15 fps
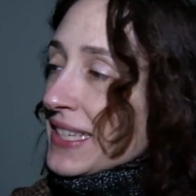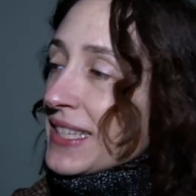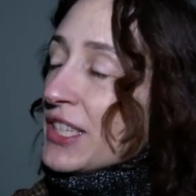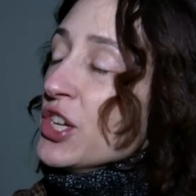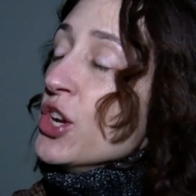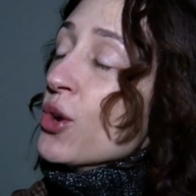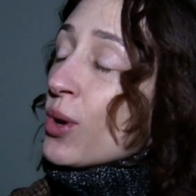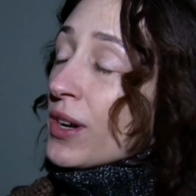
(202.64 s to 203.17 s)
is
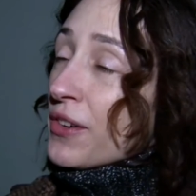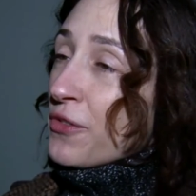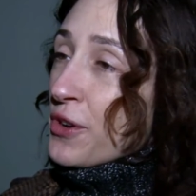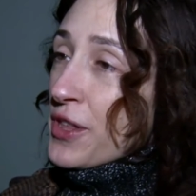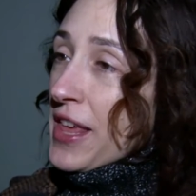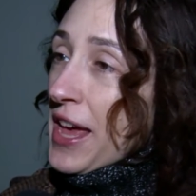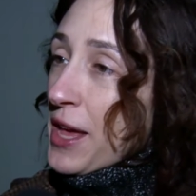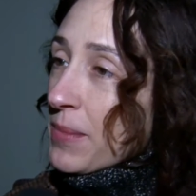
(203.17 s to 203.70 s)
newer
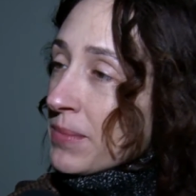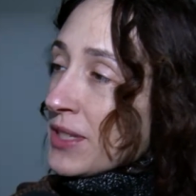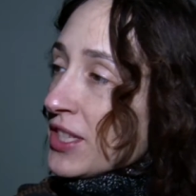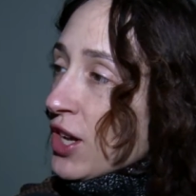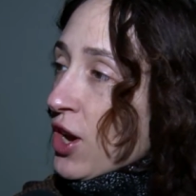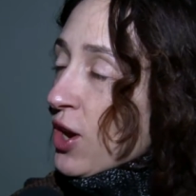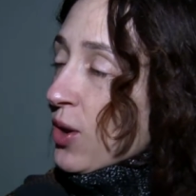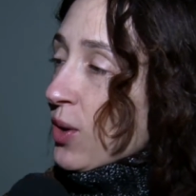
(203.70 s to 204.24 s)
for them,
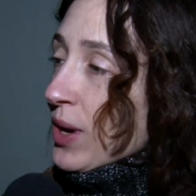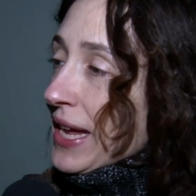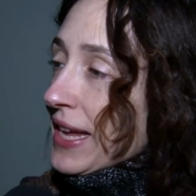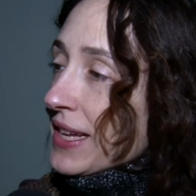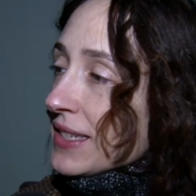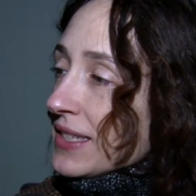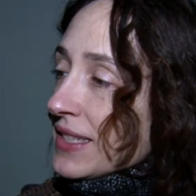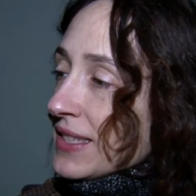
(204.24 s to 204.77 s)
so
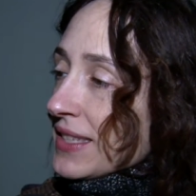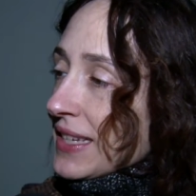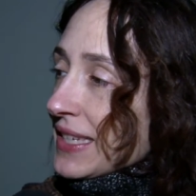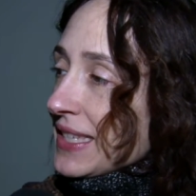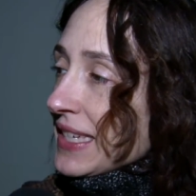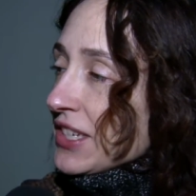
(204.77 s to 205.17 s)
it's it's